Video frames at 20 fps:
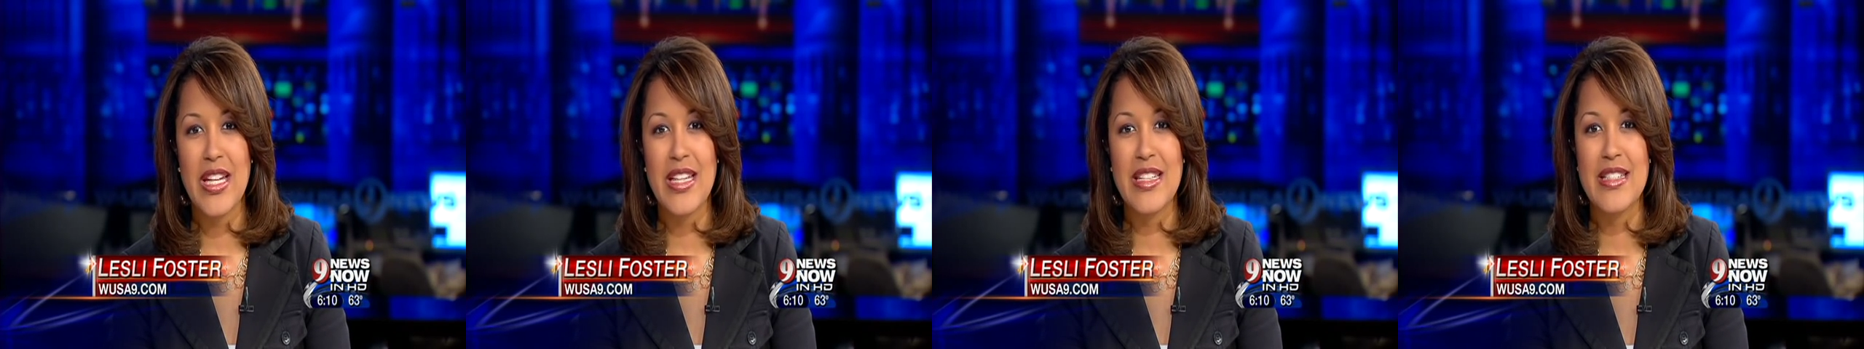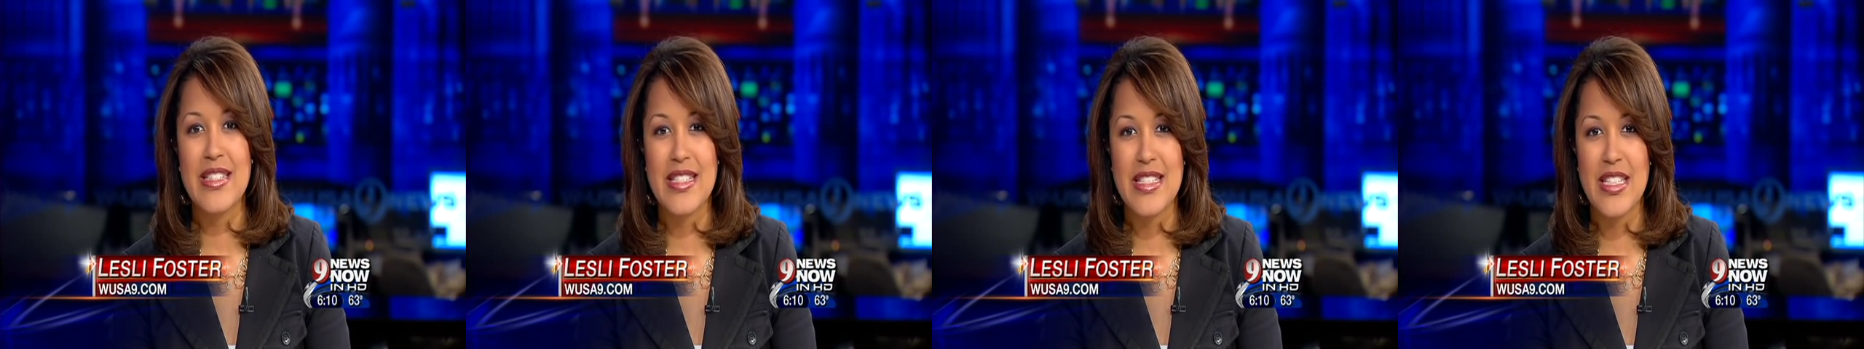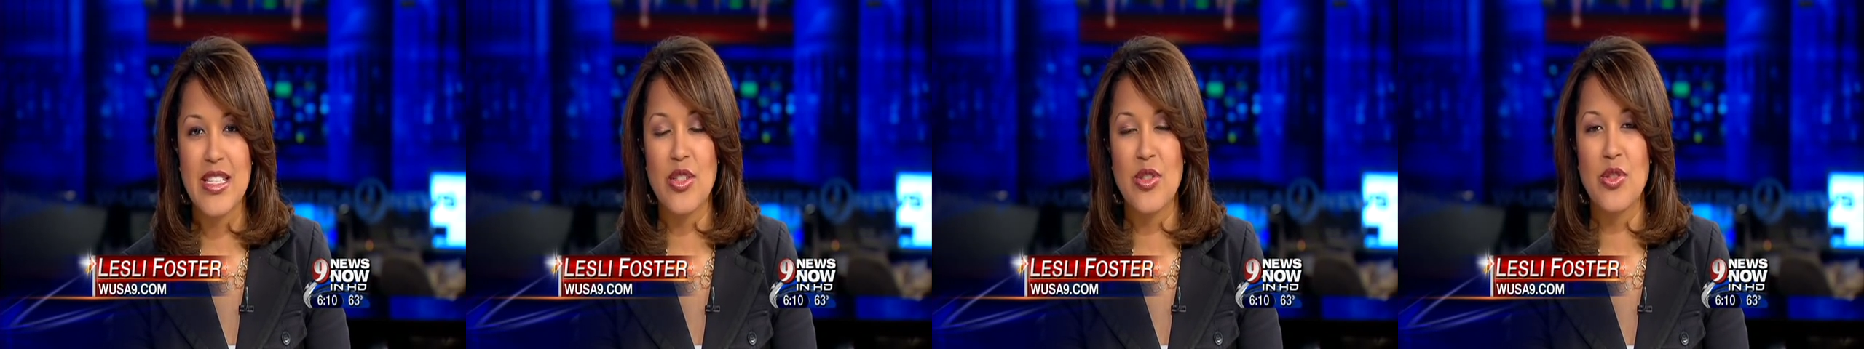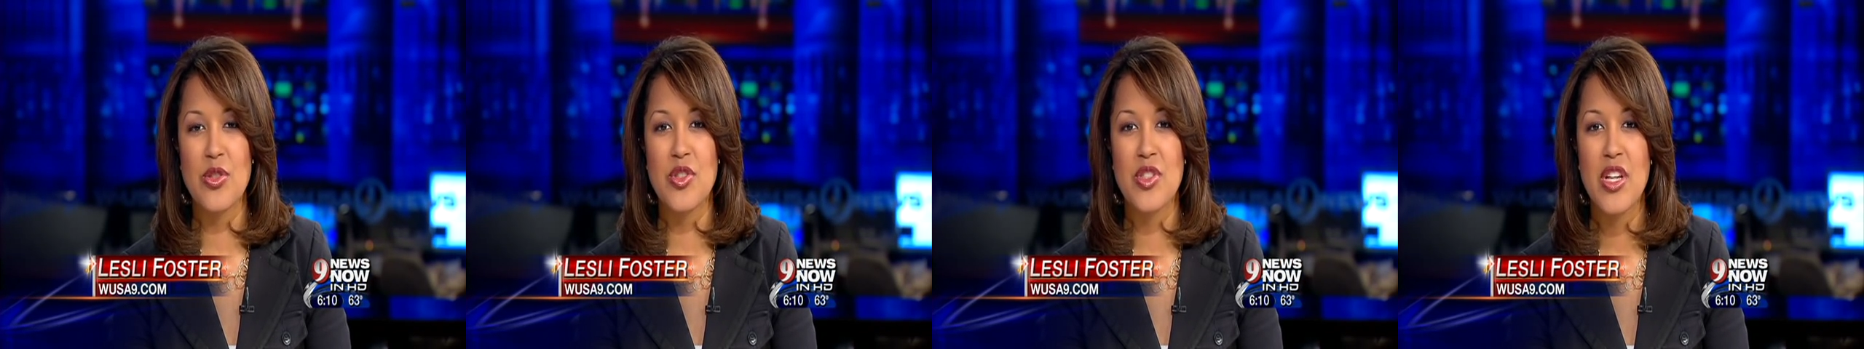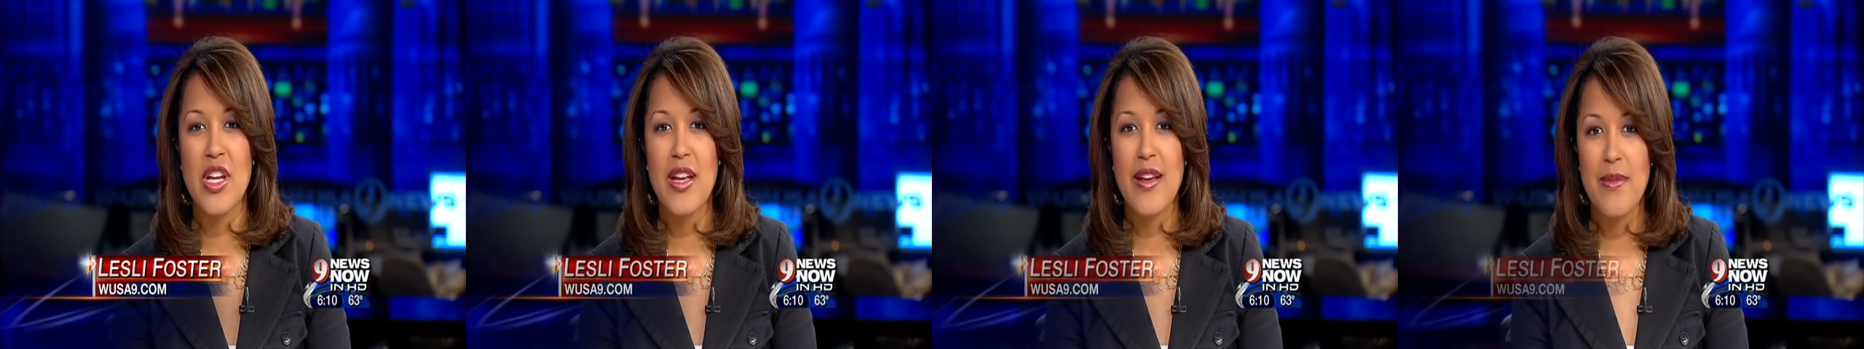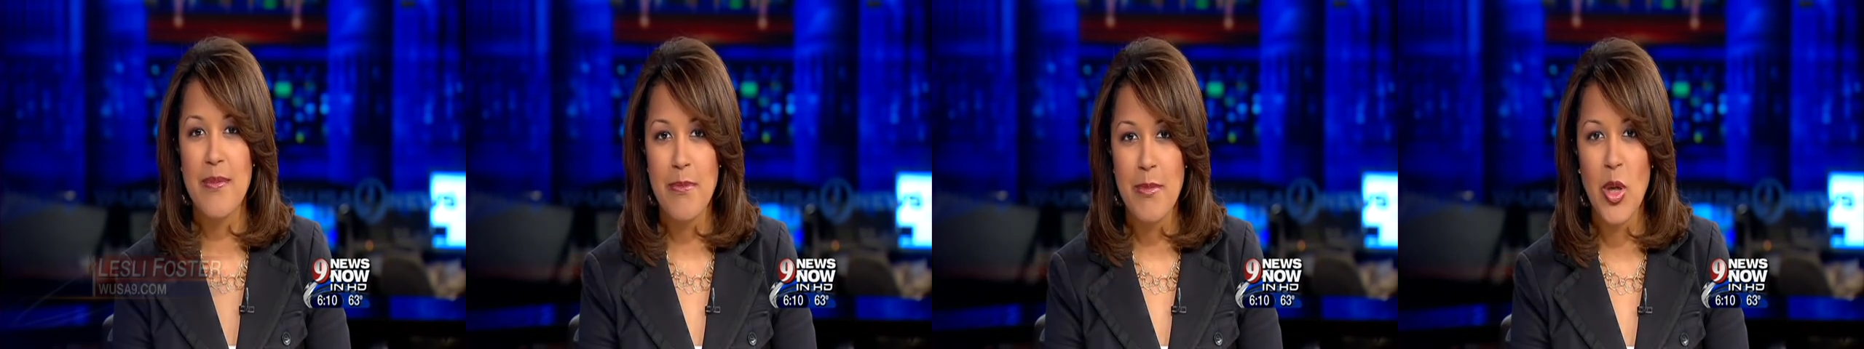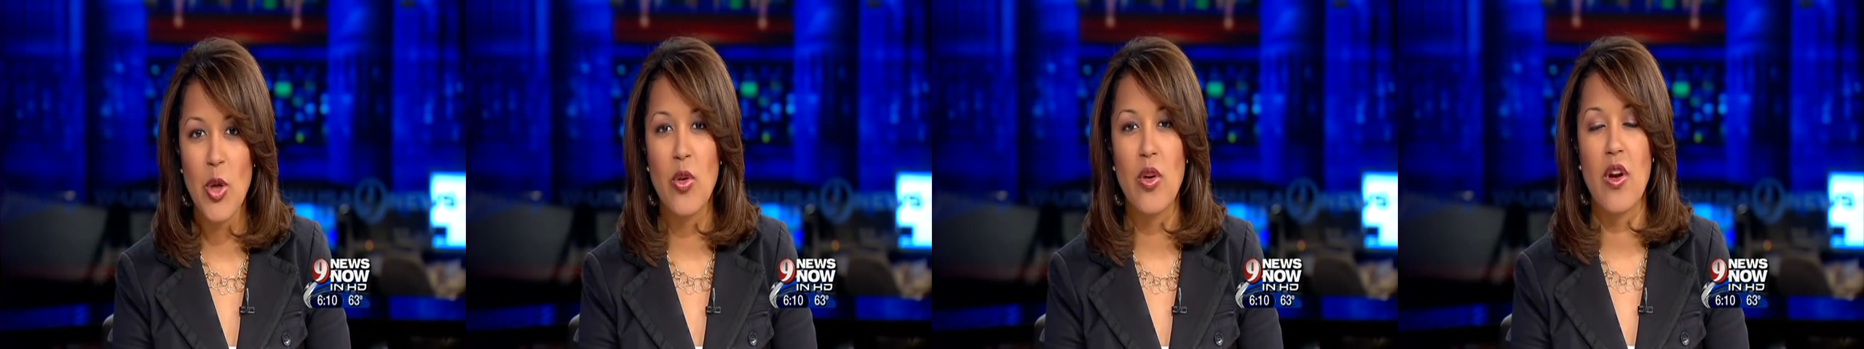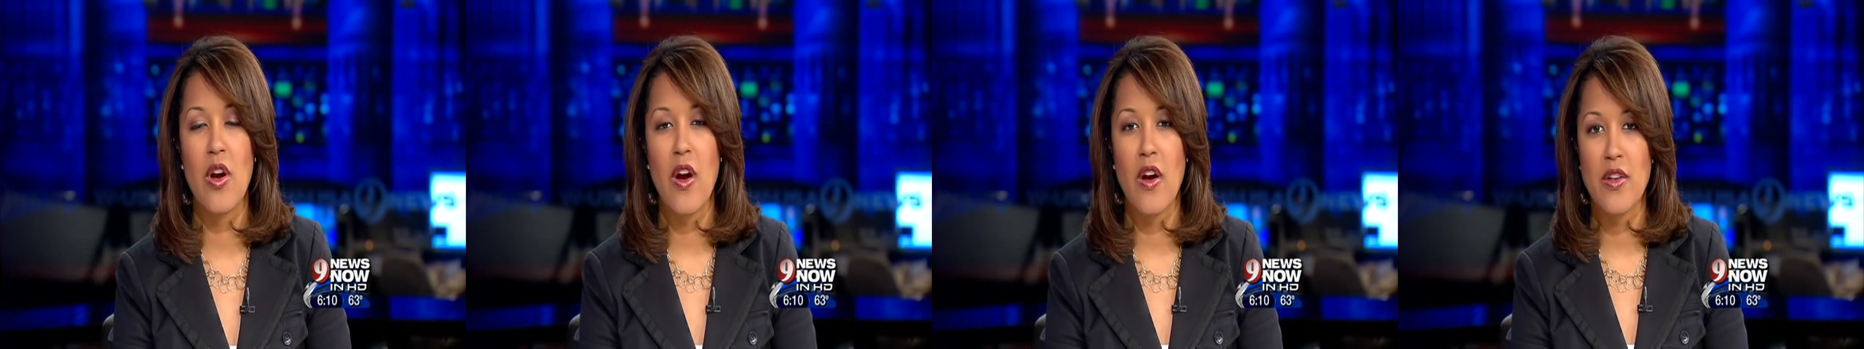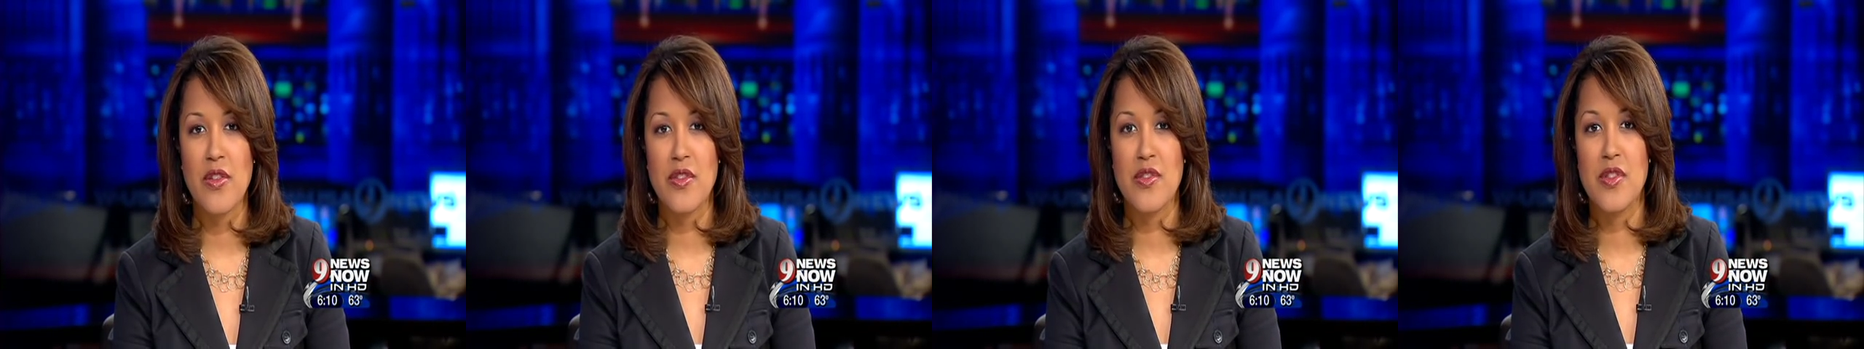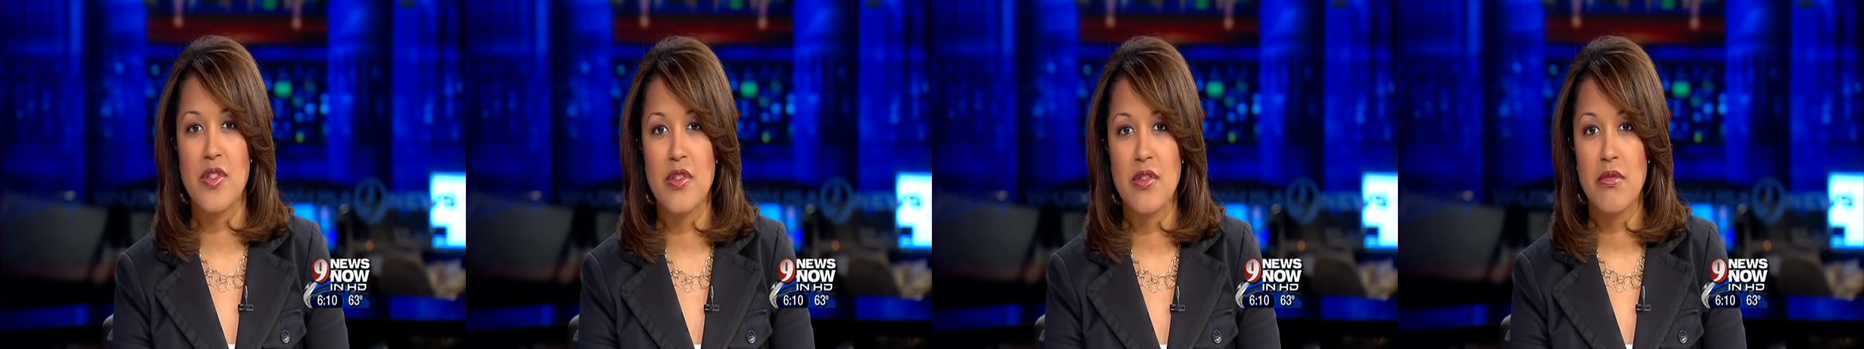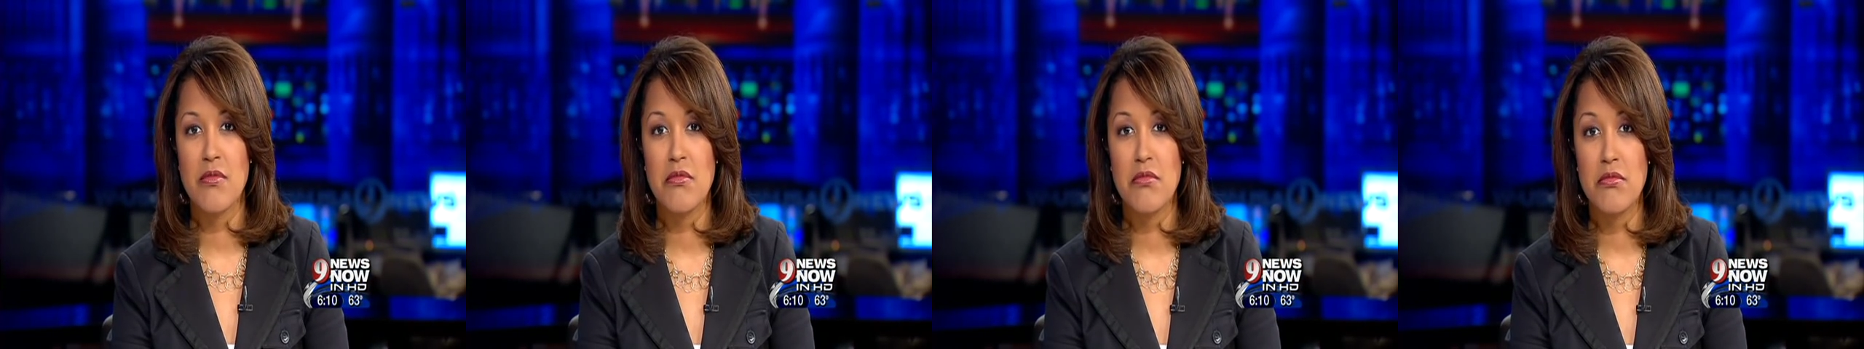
and steals milk cartons.